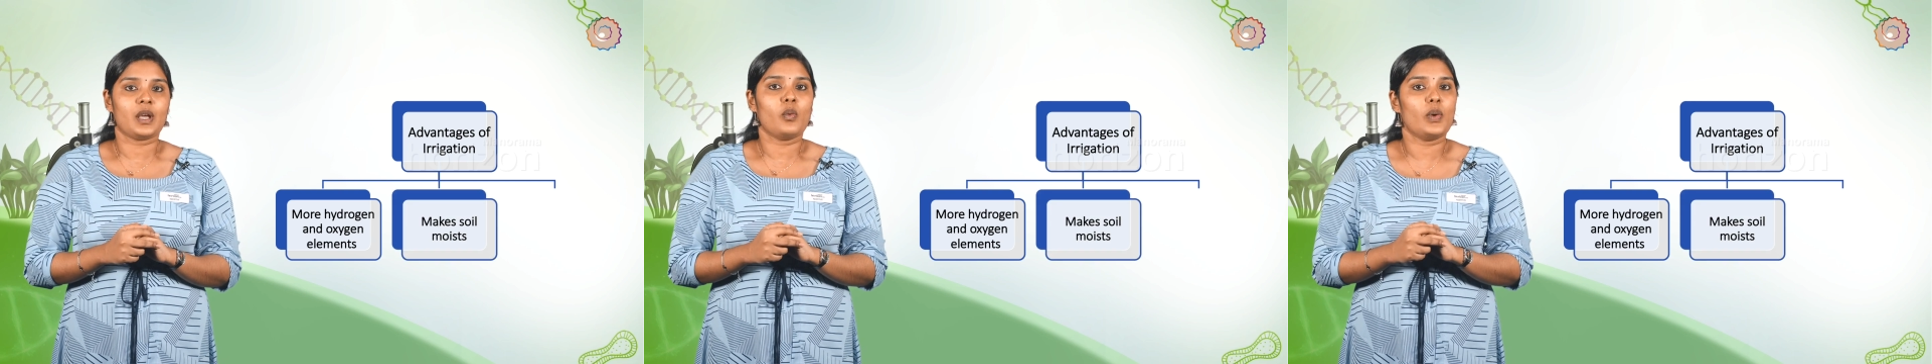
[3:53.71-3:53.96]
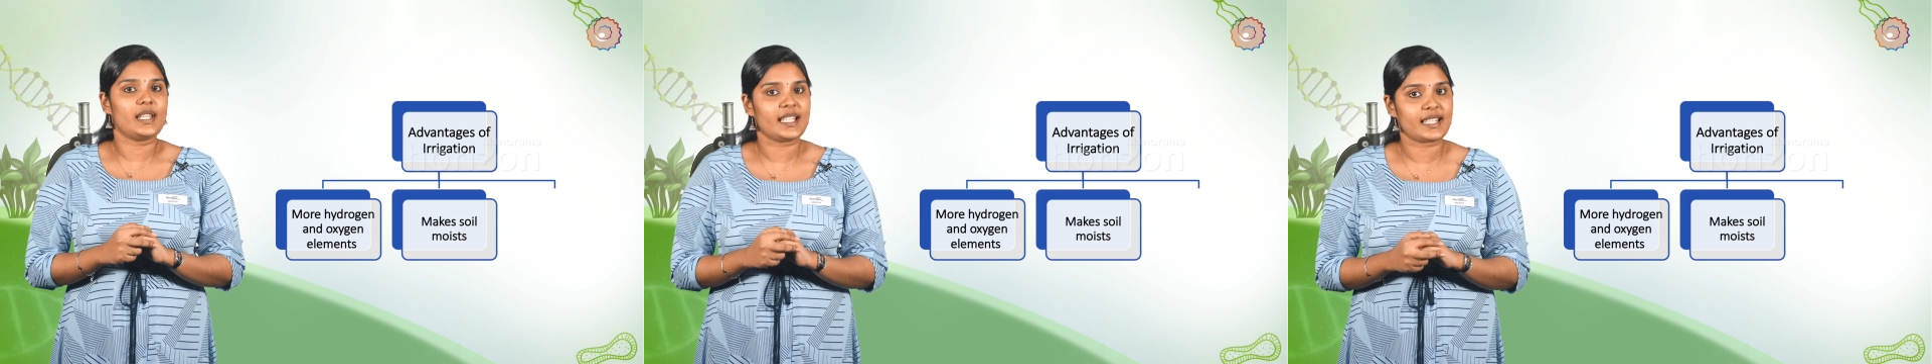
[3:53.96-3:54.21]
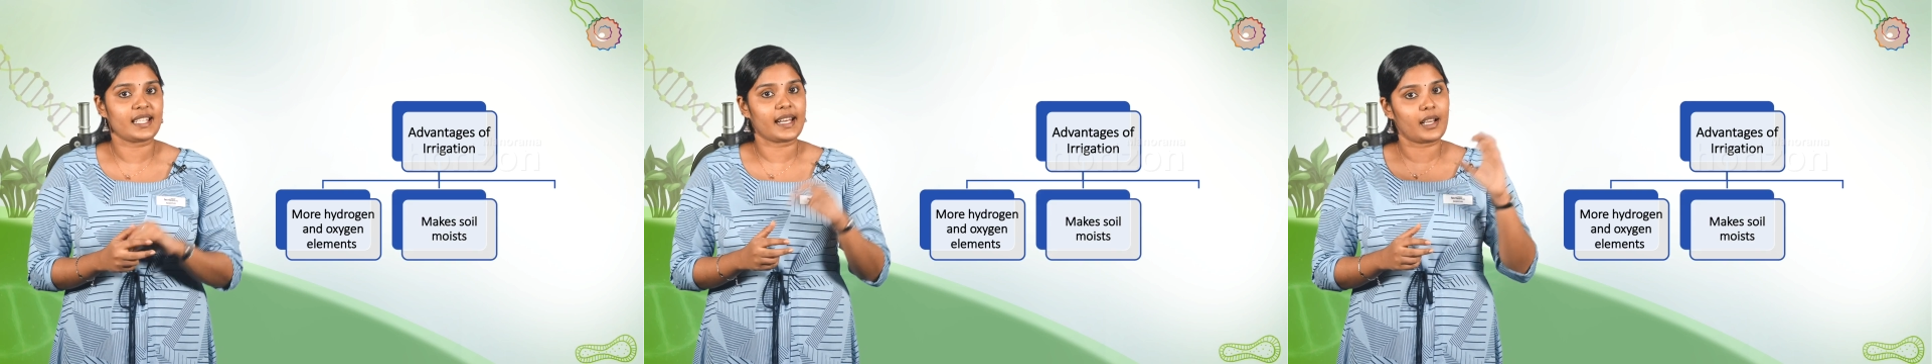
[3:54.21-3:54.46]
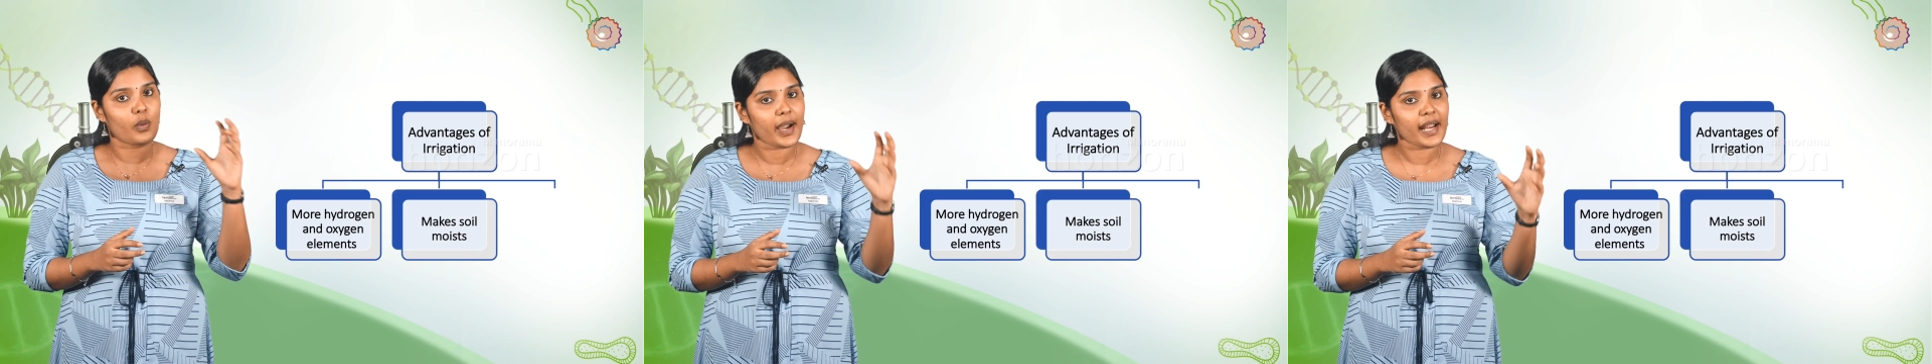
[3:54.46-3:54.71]
which is
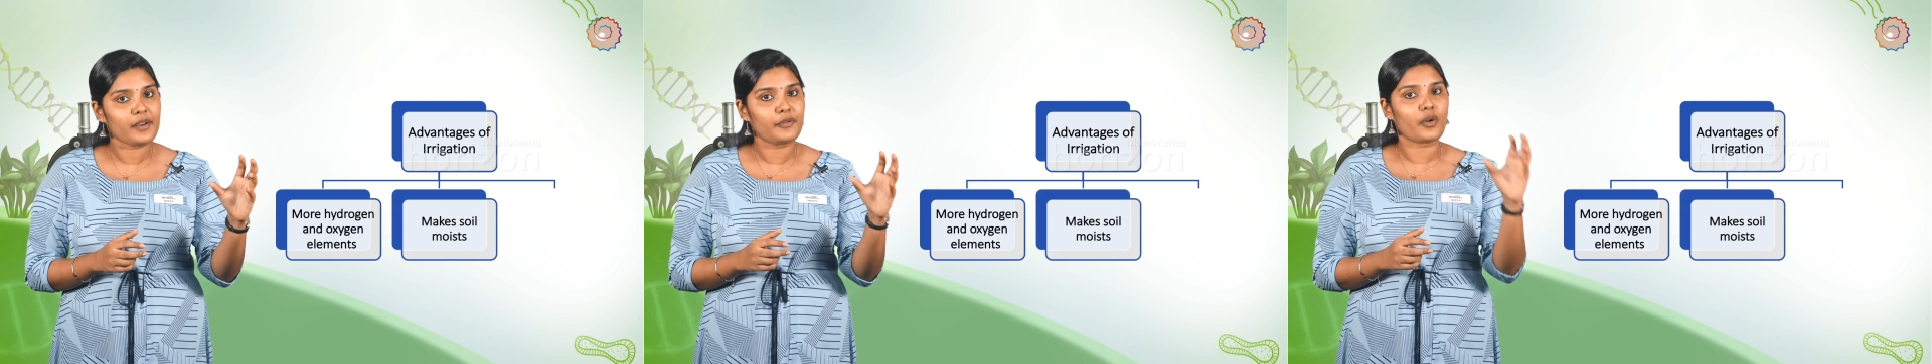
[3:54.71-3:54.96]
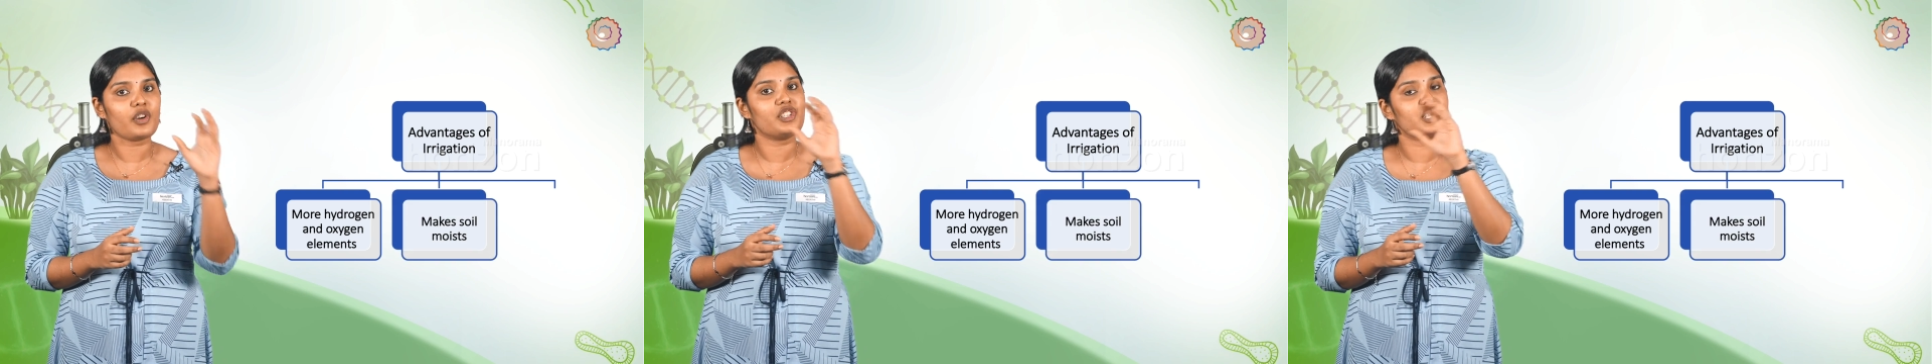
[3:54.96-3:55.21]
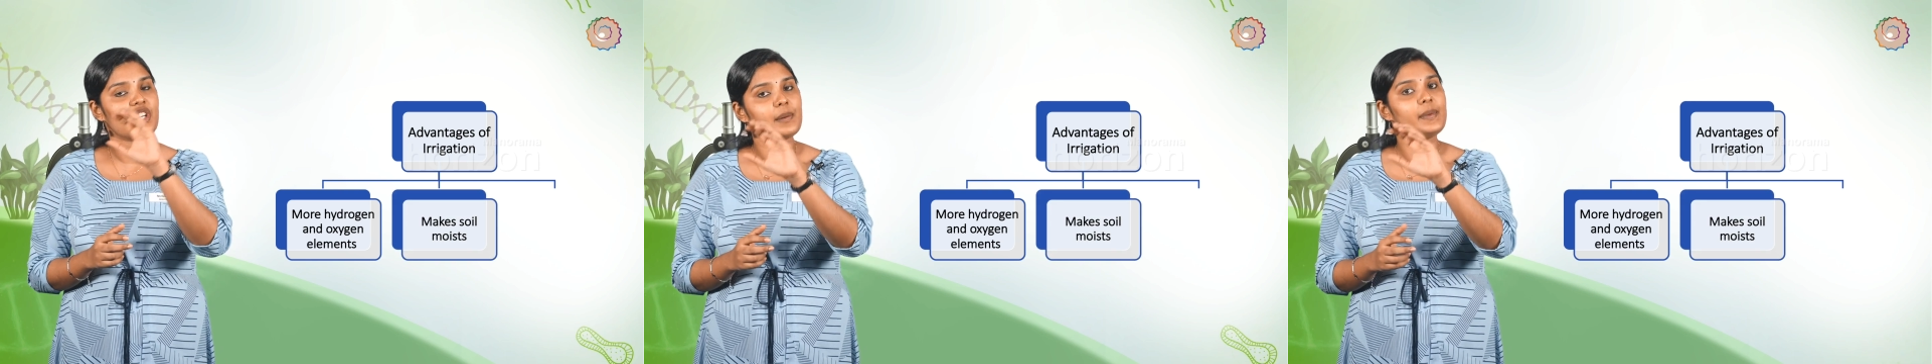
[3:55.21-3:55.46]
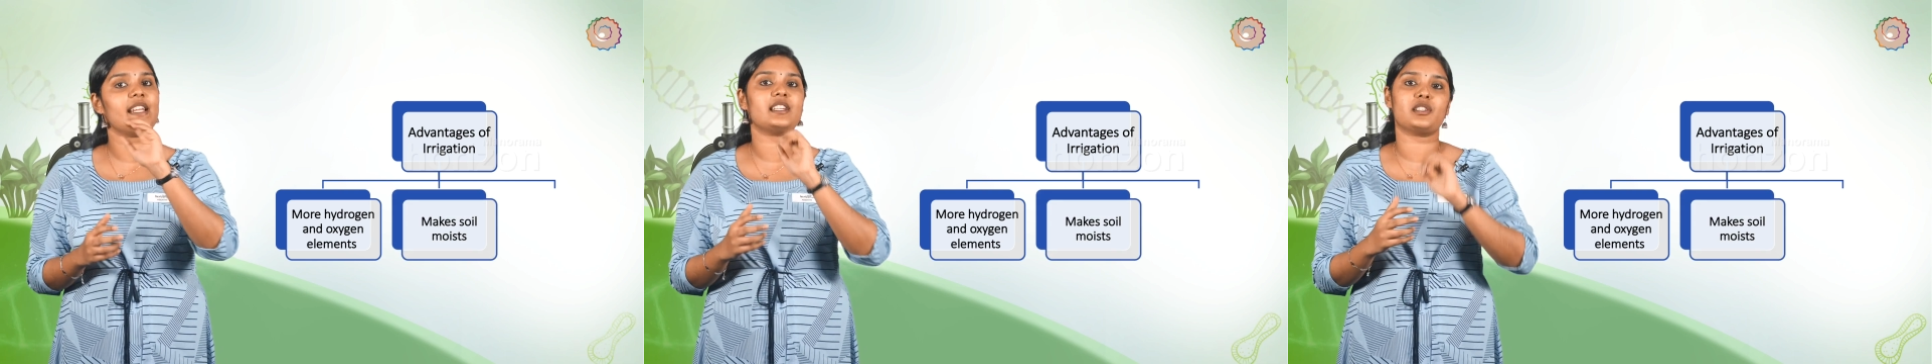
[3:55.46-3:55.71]
required for
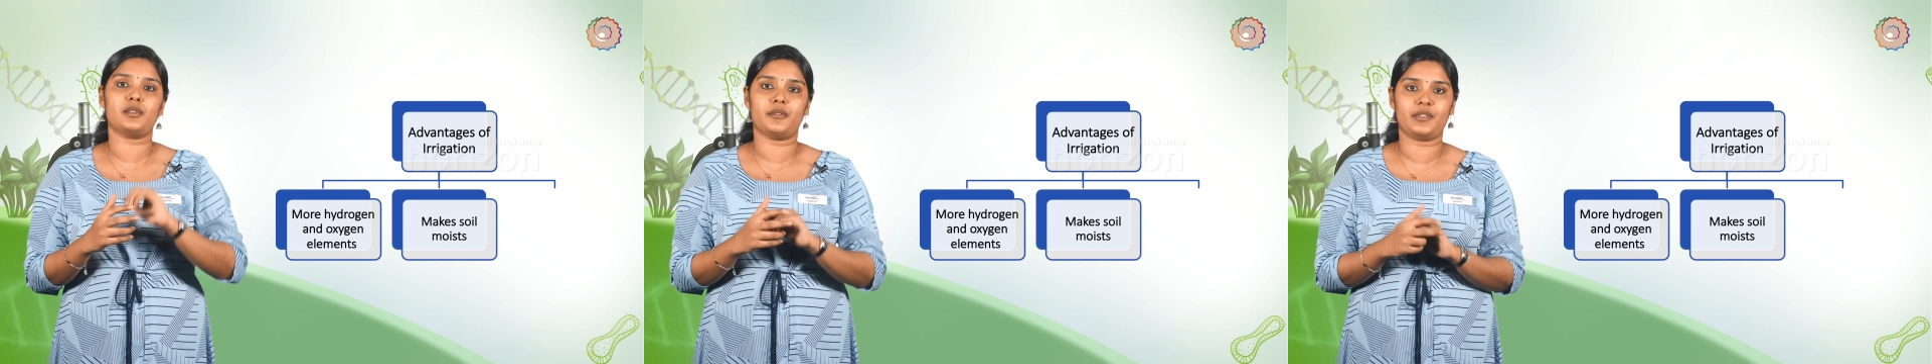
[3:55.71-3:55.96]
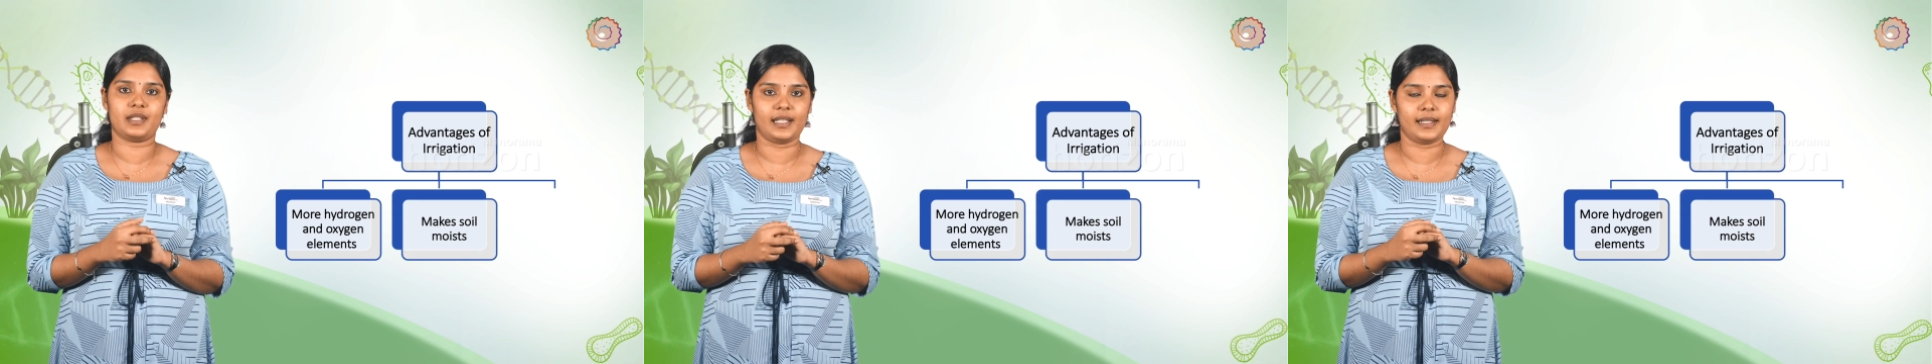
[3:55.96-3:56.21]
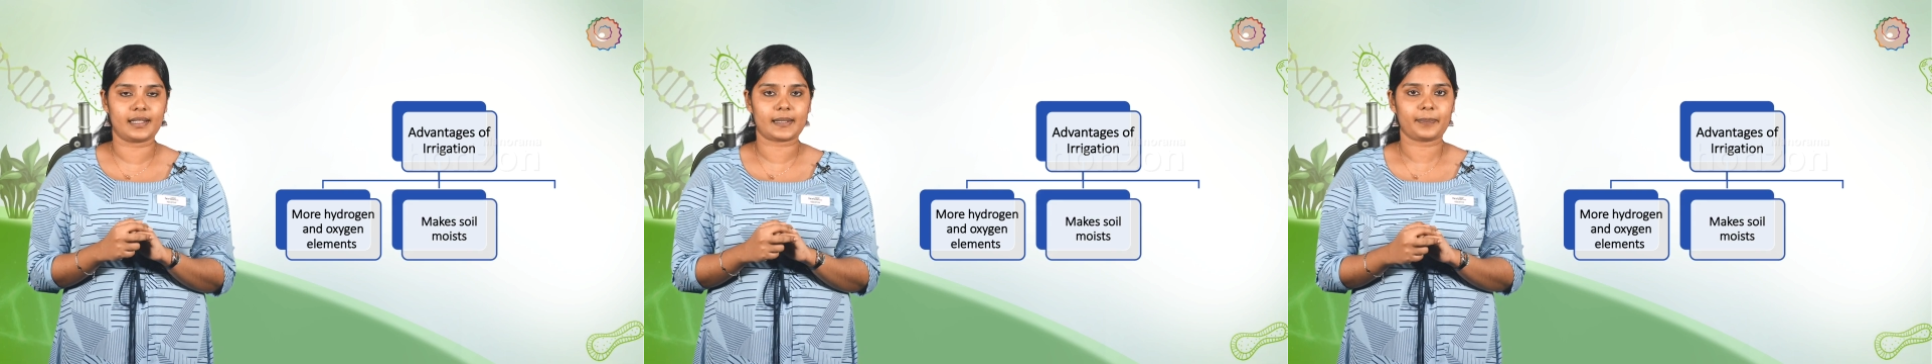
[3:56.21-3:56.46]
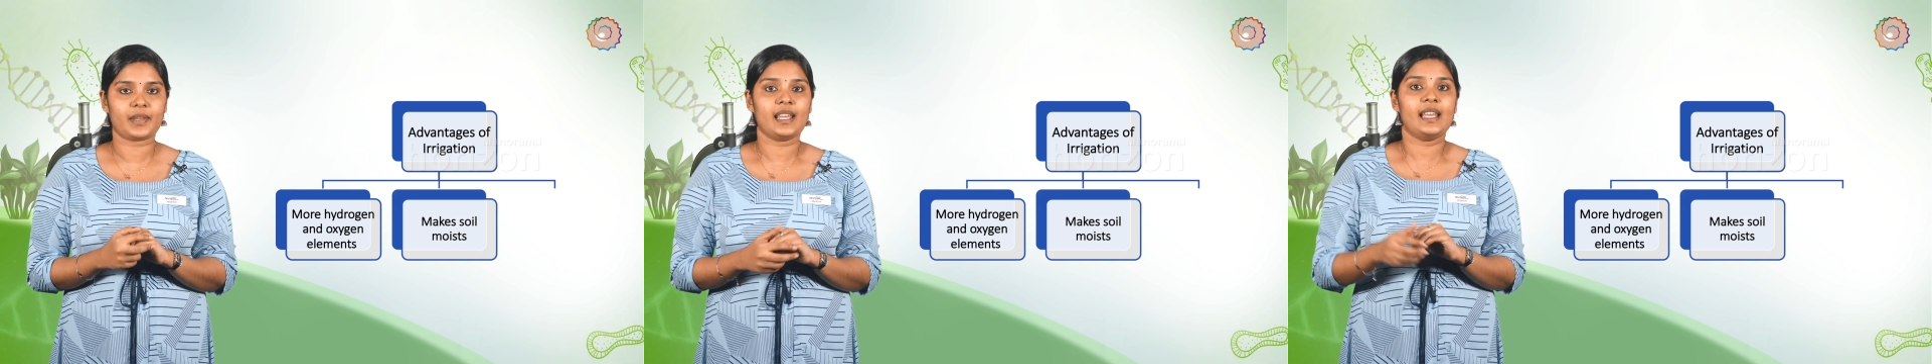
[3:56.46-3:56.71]
germination of seeds.